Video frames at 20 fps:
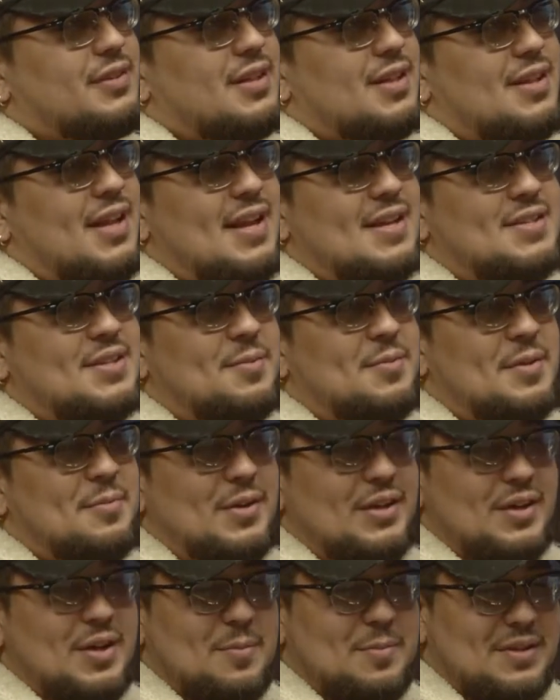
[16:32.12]
Yeah, some of them are
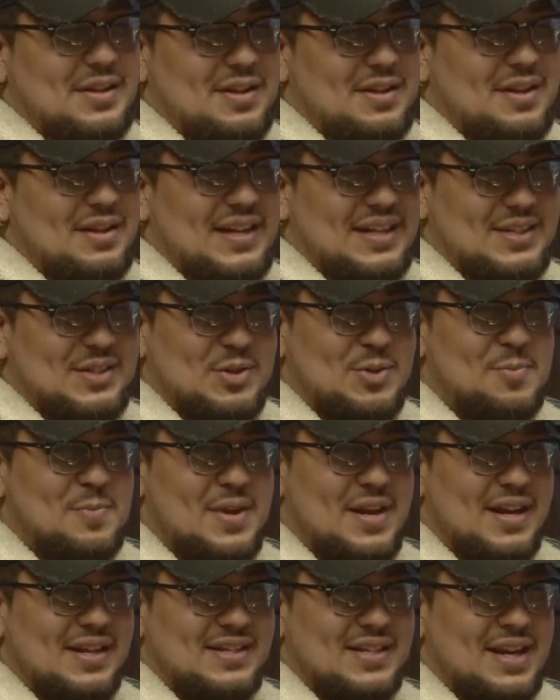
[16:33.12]
good, but then they're like 2
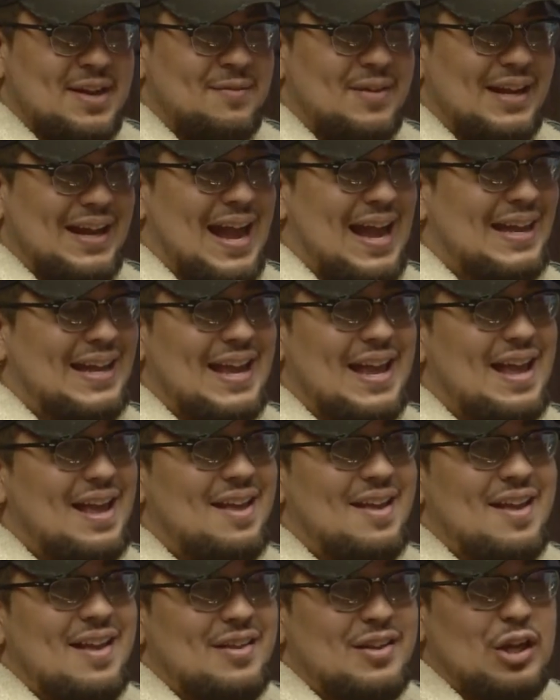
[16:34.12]
minutes, and I'm like, I can't.
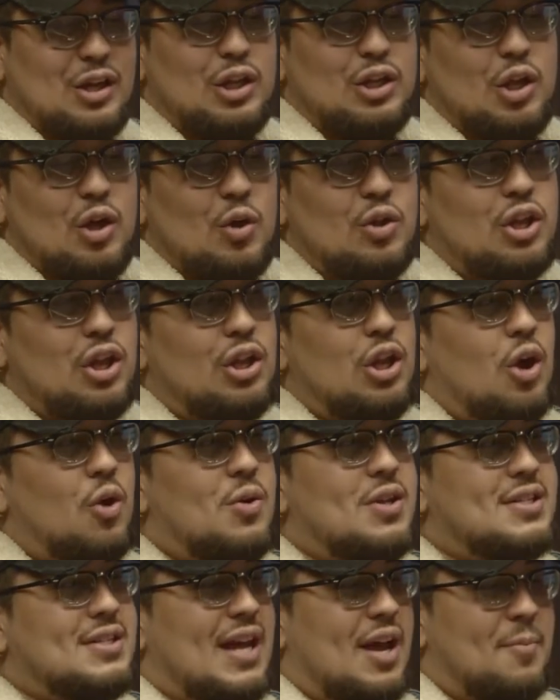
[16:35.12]
The
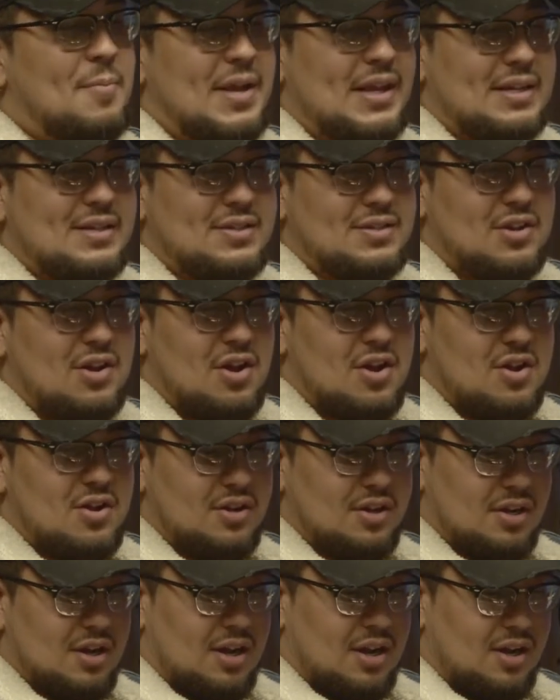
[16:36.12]
lowest I'll make a song,
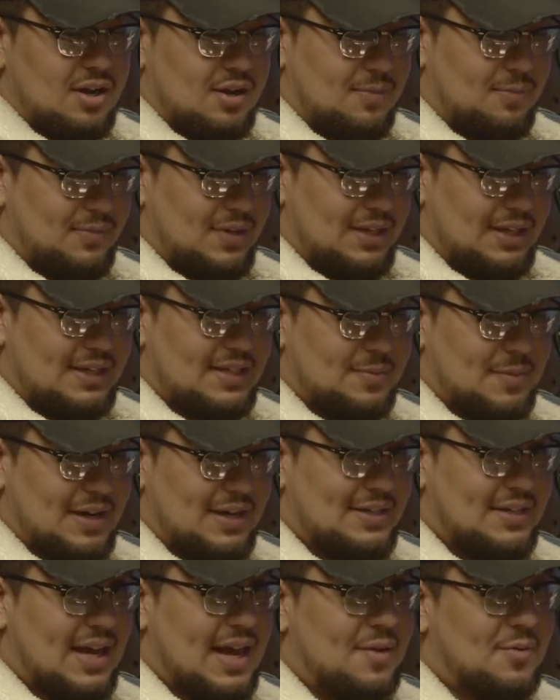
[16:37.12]
the least amount of
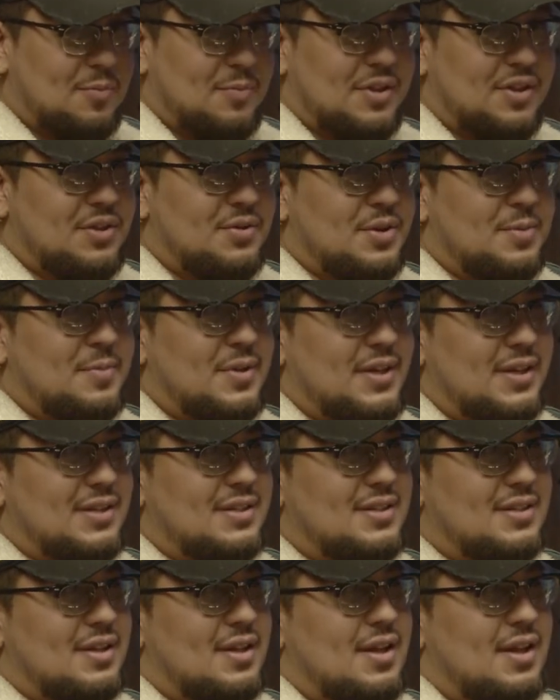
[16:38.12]
time would be 3
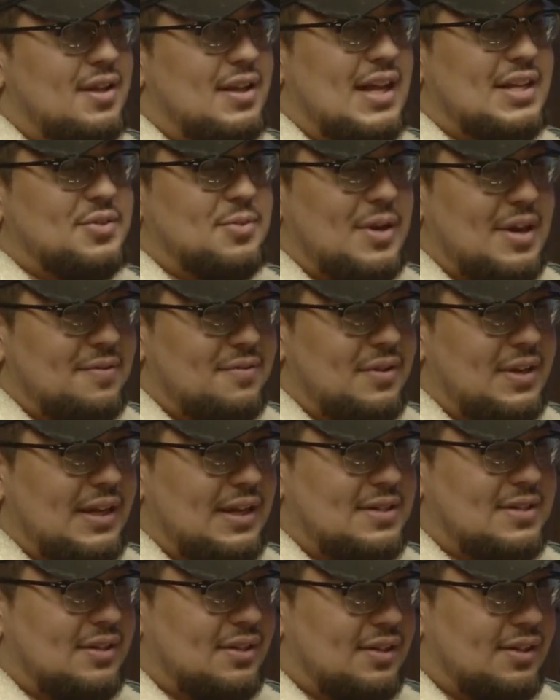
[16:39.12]
minutes. That's what I feel like
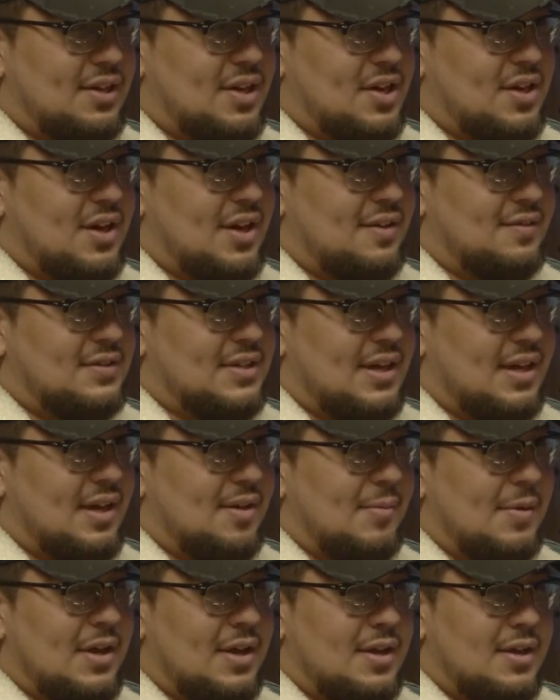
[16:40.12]
is a good cutoff time.
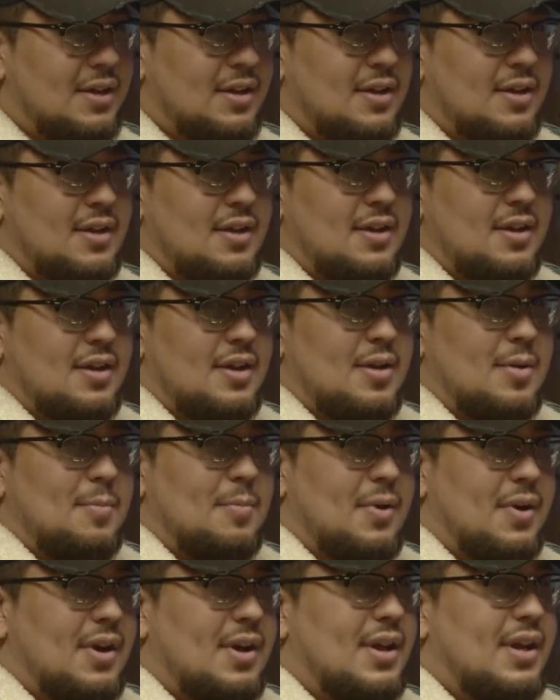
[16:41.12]

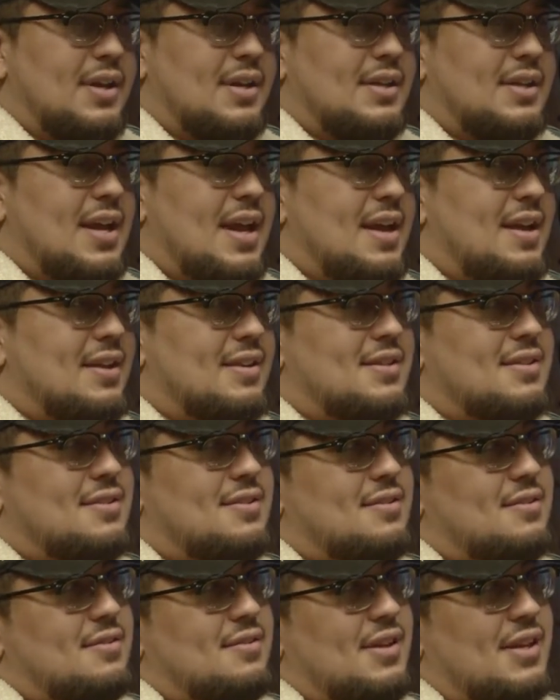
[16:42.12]
But yeah,
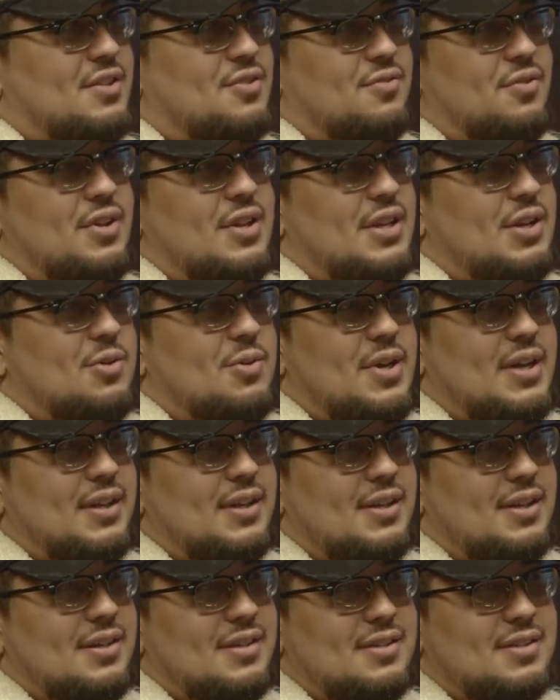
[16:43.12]
it's really quick.
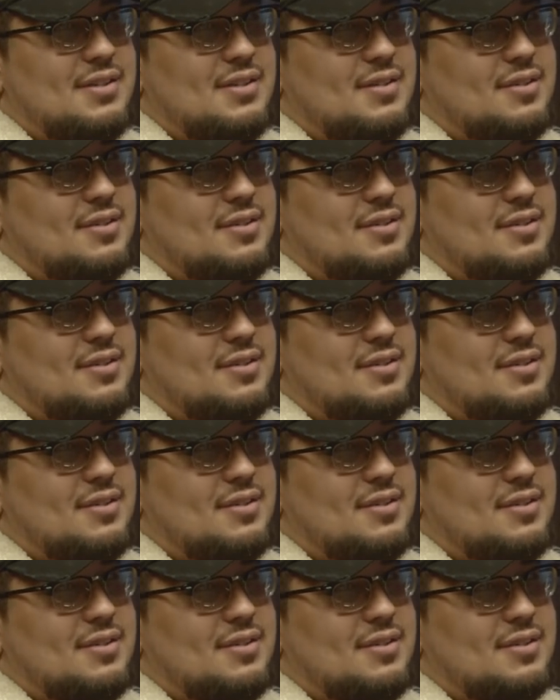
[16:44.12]
It's